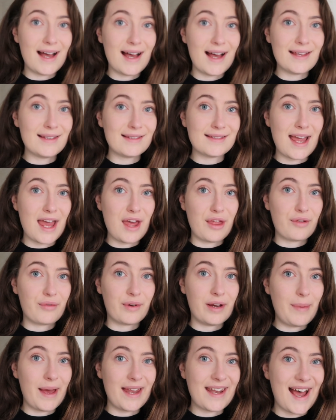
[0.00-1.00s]
as a
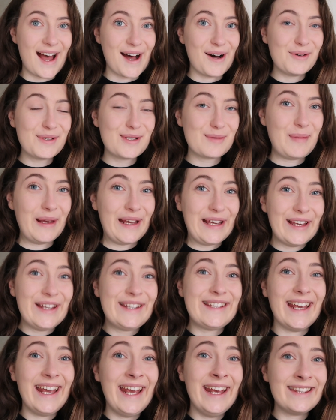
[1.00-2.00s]
3-bed house
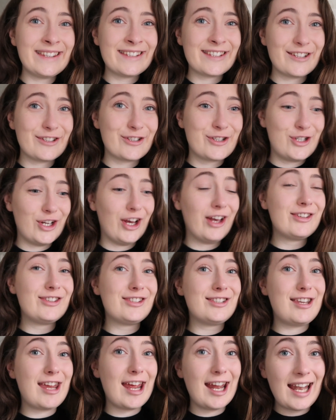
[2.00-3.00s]
because it's
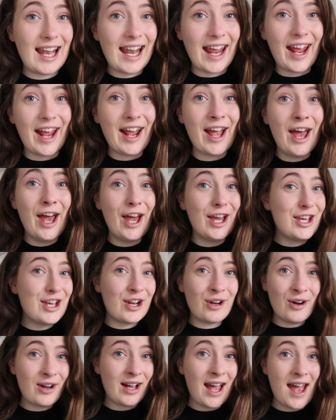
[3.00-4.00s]
just tiddly. You're
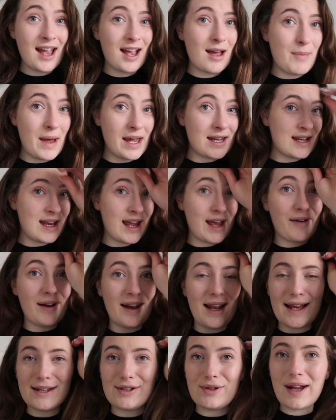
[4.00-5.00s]
not getting a bed in here
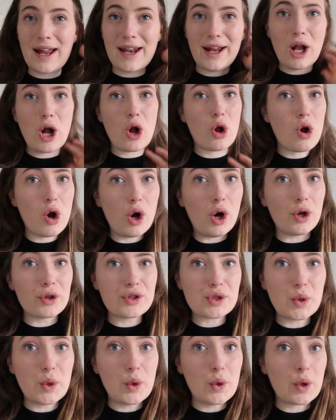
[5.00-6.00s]
unless you're getting a
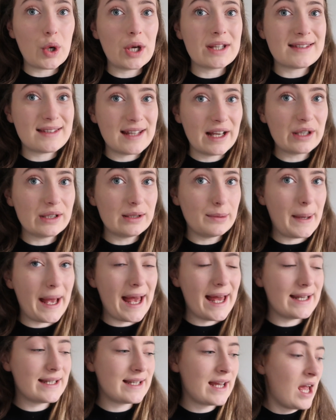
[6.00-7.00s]
cot or a single
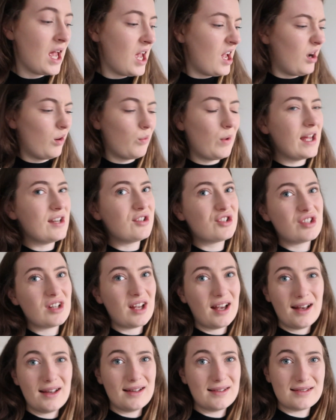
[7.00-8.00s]
bed, which
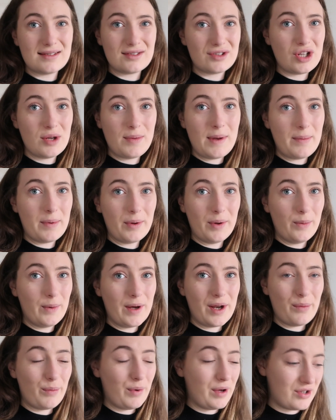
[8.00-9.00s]
as 2 people
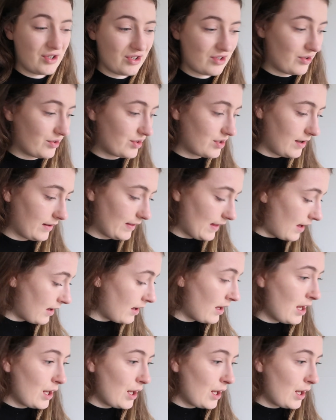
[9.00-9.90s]
we're just not doing that.